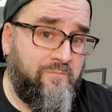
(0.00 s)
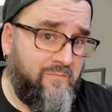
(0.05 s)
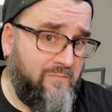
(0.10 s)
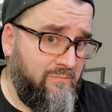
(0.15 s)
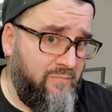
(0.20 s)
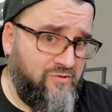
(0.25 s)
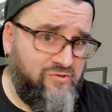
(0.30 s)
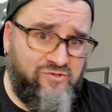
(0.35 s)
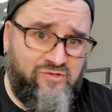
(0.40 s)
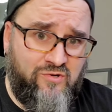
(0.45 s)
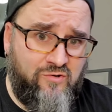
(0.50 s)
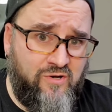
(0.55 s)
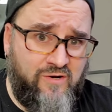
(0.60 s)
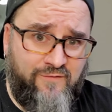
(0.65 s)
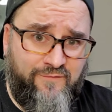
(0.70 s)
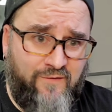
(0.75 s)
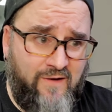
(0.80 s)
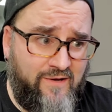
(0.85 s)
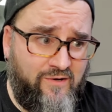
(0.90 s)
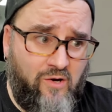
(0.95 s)
But you're going to
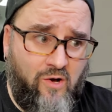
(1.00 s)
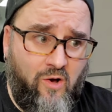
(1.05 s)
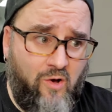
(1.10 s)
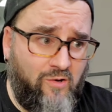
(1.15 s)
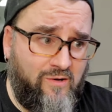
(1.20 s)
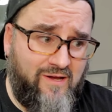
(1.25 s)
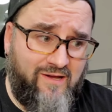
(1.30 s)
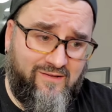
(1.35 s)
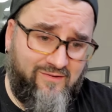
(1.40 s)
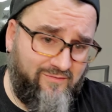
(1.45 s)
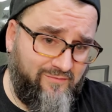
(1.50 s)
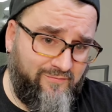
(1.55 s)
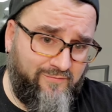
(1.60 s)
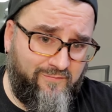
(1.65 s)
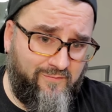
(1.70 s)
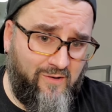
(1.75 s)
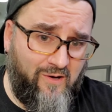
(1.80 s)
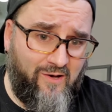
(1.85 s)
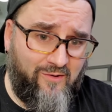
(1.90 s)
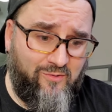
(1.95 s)
find all kinds of
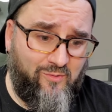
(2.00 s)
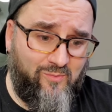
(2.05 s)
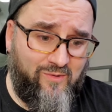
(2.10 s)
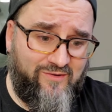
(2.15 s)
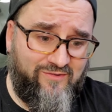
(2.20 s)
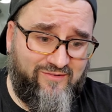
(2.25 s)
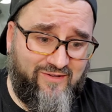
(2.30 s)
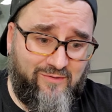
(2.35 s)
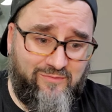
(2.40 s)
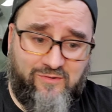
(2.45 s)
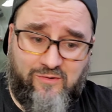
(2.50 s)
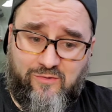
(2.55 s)
other ones out there.